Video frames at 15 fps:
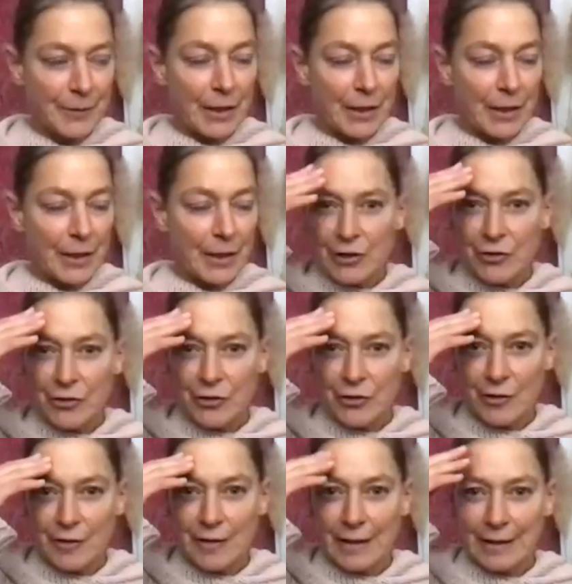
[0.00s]

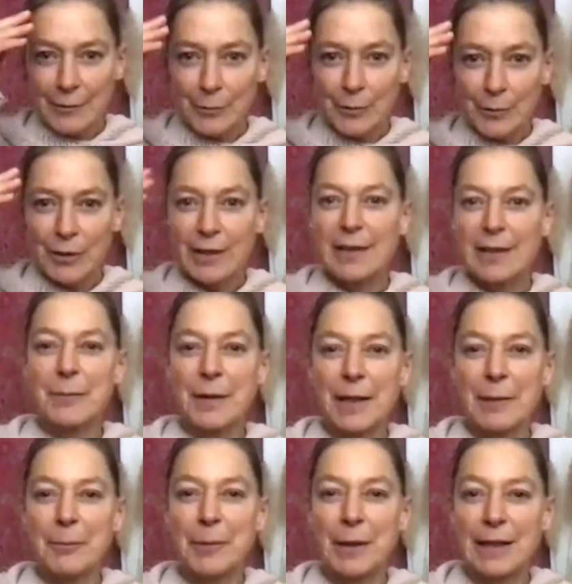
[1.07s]
suppositions that were in
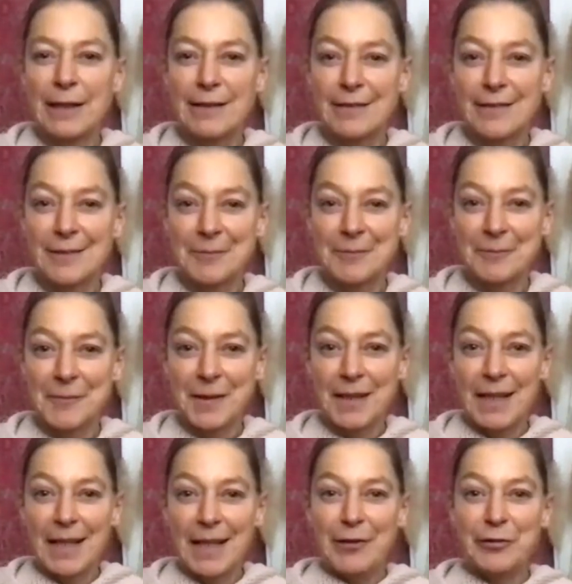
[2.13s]
my mind.
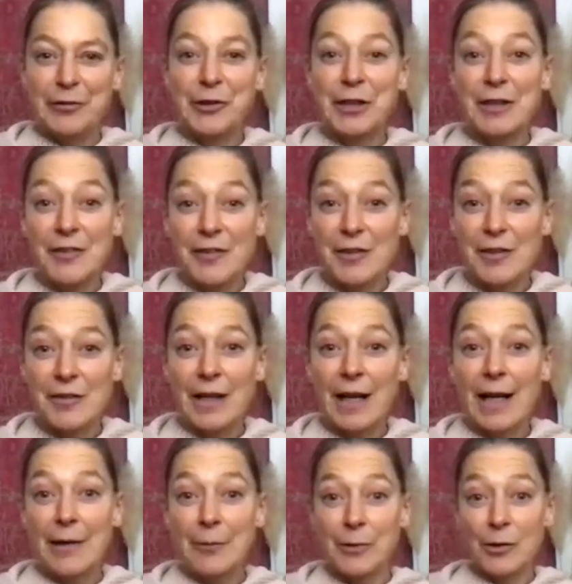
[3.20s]
For instance, I
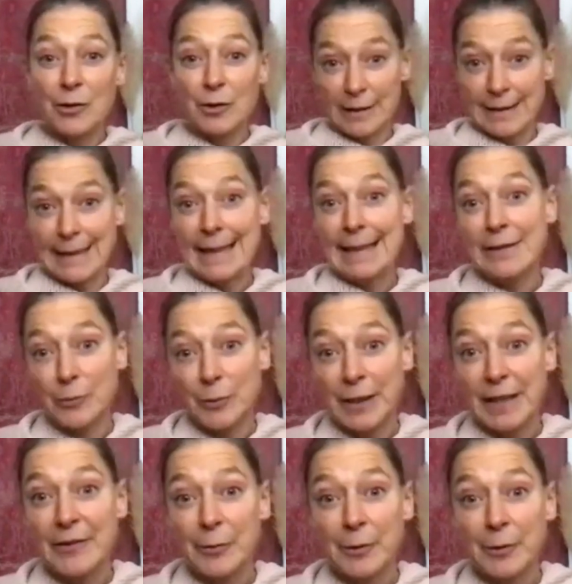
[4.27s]
will gain
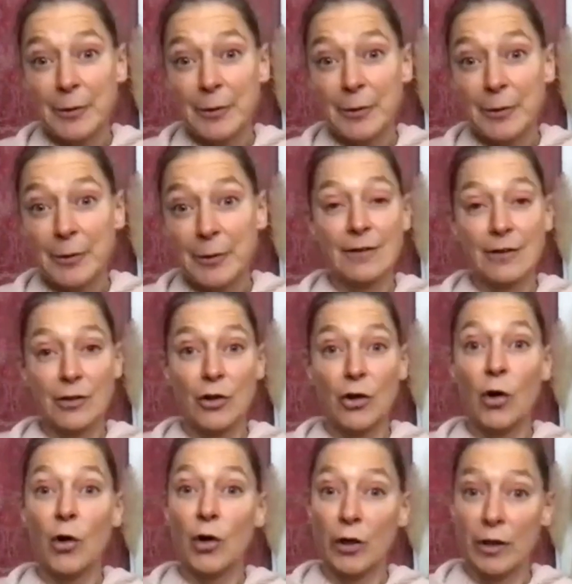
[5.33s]
weight when I eat
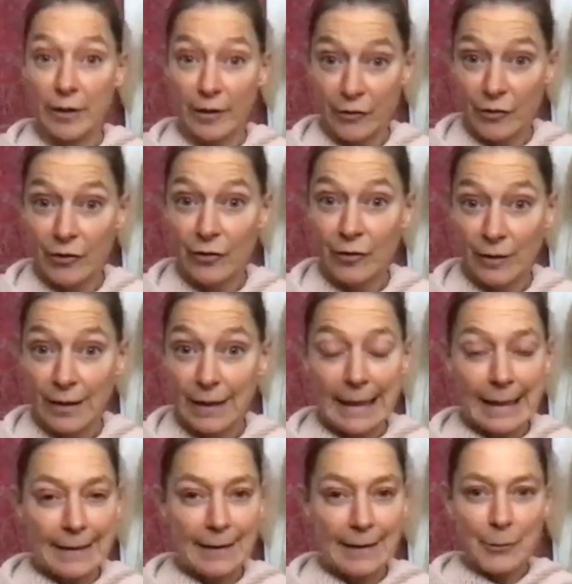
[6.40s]
coconut.
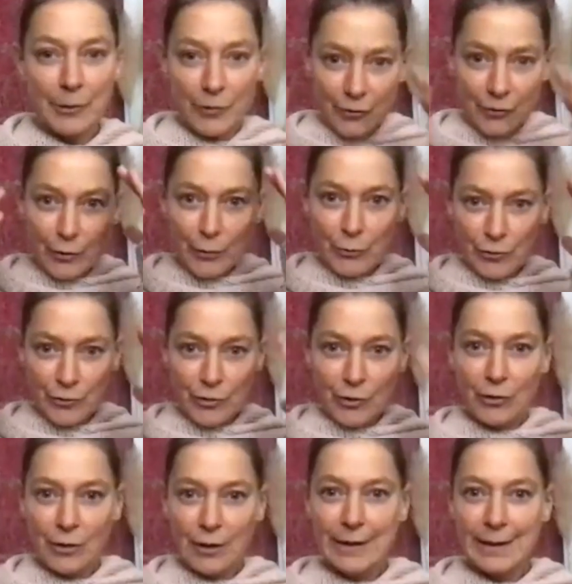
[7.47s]
That was so
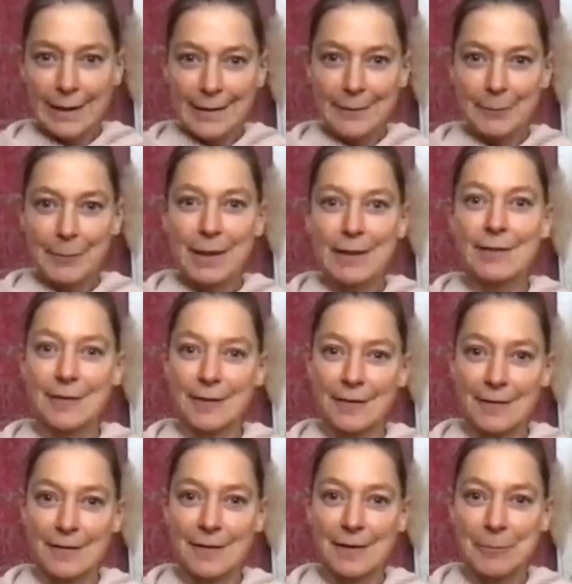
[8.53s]
strongly in my
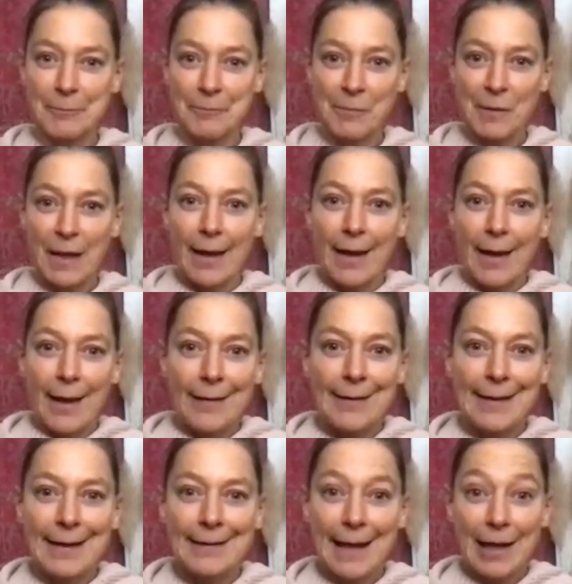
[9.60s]
system
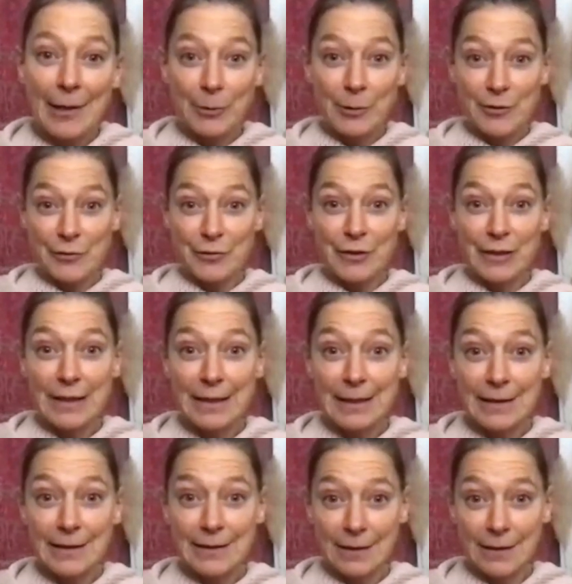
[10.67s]
that I was
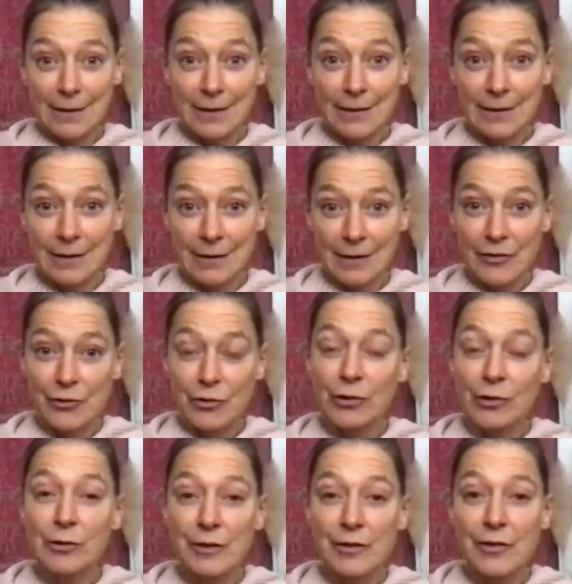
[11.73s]
feeling a strong
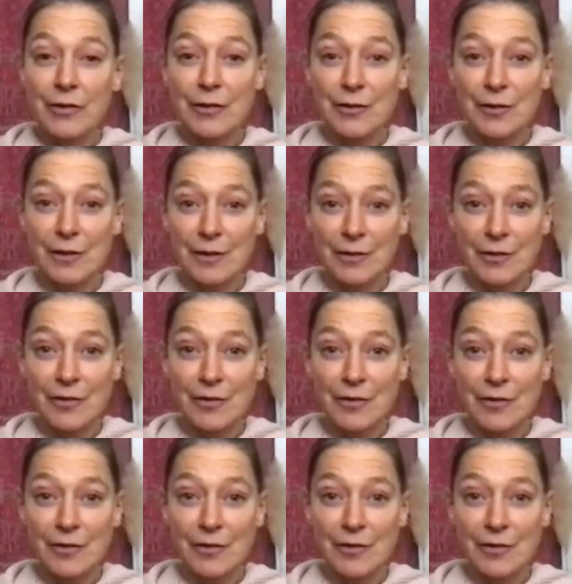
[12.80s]
resistance.